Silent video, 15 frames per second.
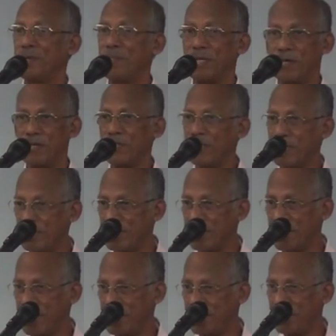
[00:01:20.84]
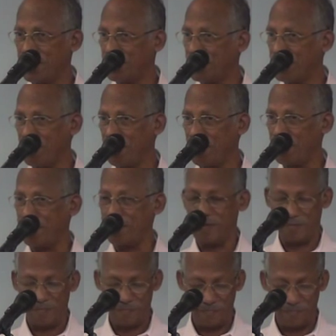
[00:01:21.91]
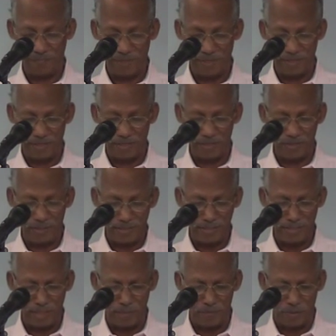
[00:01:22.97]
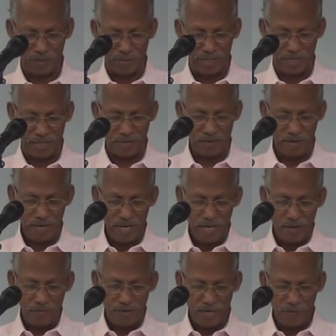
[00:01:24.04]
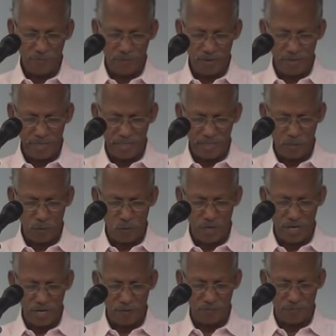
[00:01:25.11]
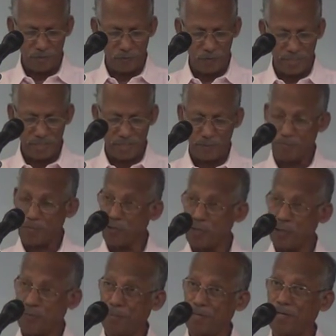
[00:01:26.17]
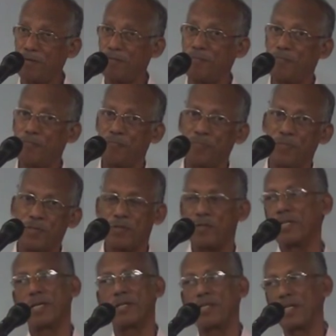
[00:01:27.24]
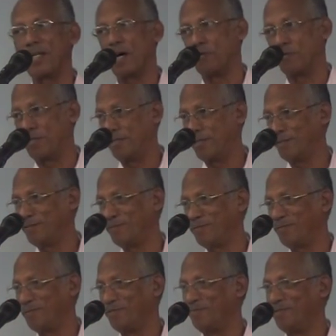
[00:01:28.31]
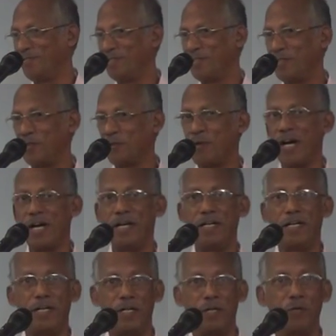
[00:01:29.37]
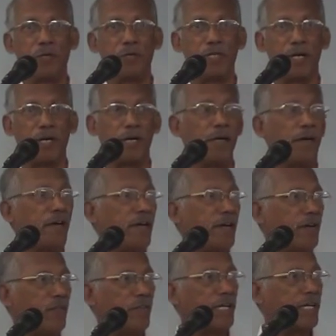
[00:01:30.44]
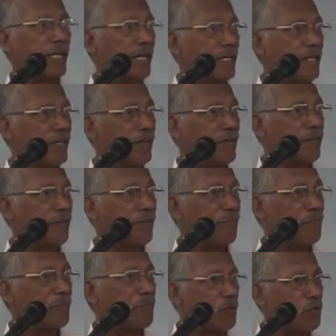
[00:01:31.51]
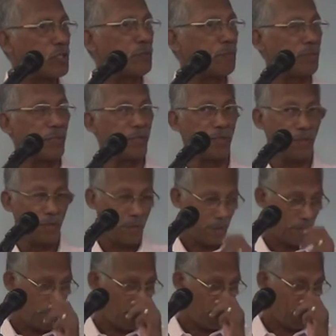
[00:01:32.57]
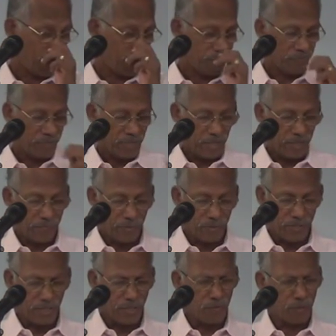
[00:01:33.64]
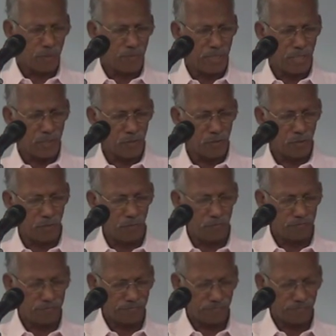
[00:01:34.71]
because he is a righteous God. He's thinking about that. Wherefore doth the way of the wicked prosper? So there is a doubt. Why do the wicked prosper? If you turn with me to